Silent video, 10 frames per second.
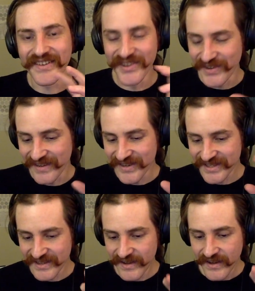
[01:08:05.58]
of the
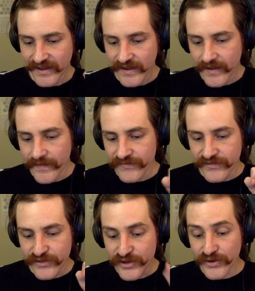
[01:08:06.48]
universe.
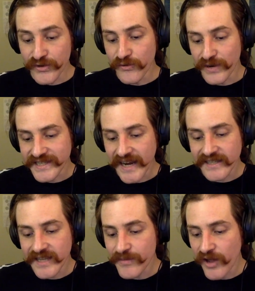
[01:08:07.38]
2, we
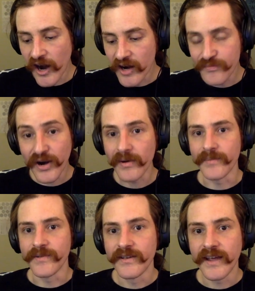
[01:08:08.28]
sidestep the hard
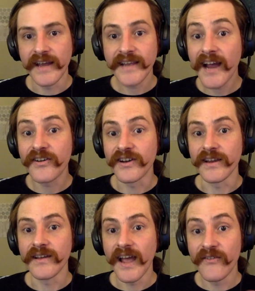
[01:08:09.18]
problem
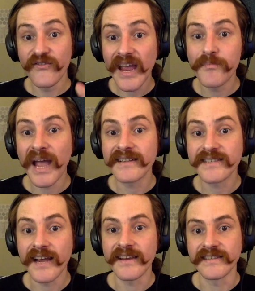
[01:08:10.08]
entirely via
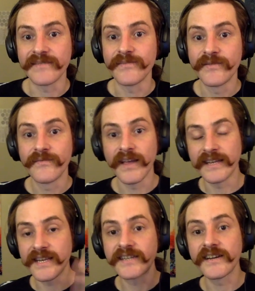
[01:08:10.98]
panpsychism.
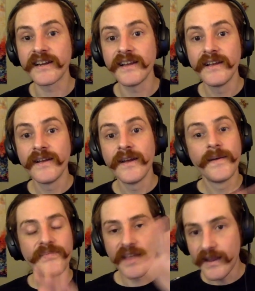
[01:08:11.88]
Essentially,
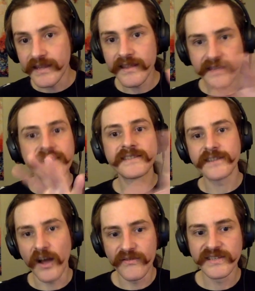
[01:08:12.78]
and this is
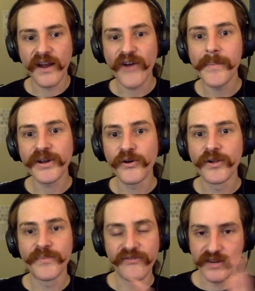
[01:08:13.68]
obviously a rabbit hole,
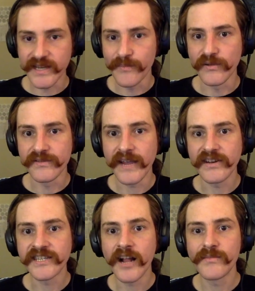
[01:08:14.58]
but for example, David
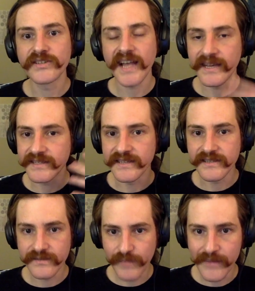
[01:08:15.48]
Chalmers has
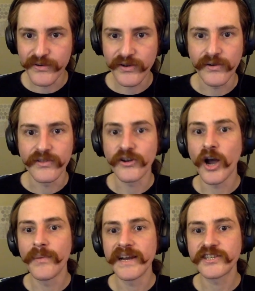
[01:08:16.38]
this paper called The
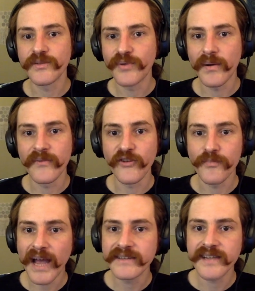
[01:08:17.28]
Combination Problem for
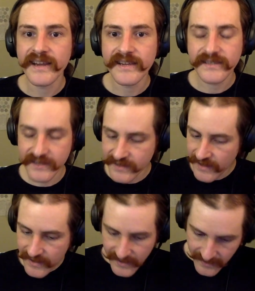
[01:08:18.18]
Panpsychists.
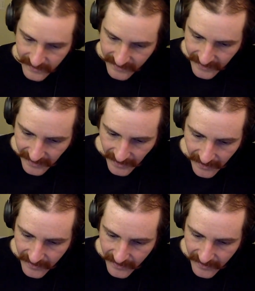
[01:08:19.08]
He